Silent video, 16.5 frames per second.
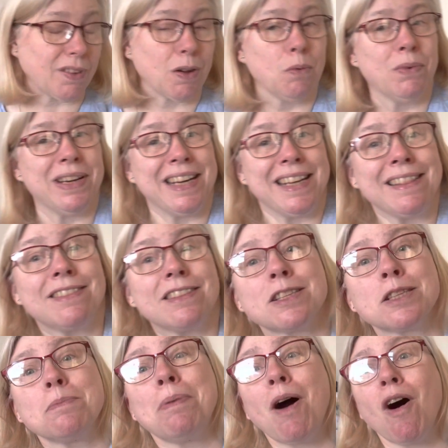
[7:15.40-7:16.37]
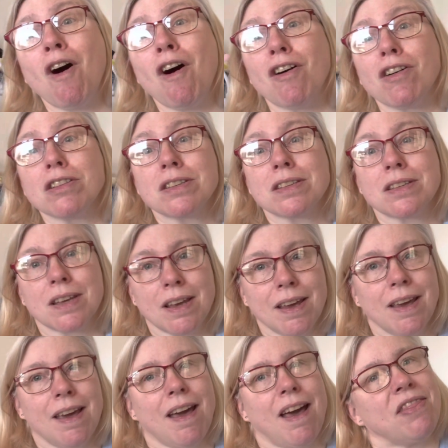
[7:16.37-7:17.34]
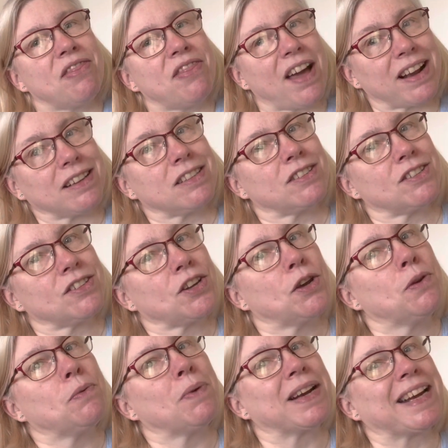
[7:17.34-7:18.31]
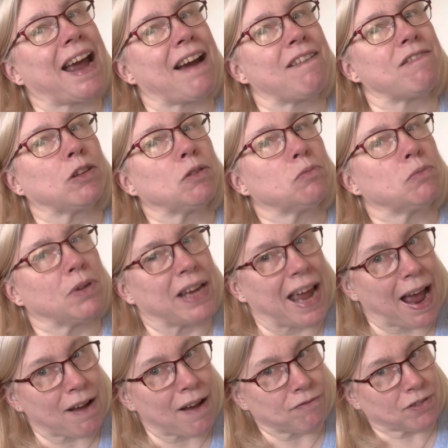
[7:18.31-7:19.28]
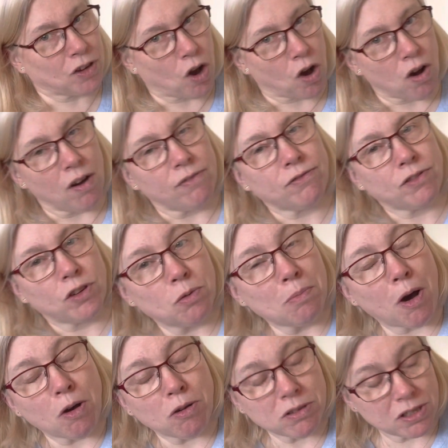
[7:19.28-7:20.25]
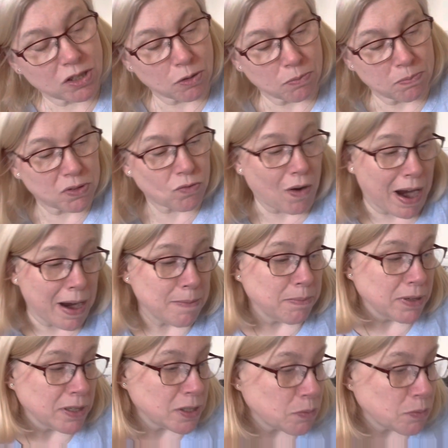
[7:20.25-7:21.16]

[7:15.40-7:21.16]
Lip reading: We need the support, and thanks to Carol, we have got a few more subscribers,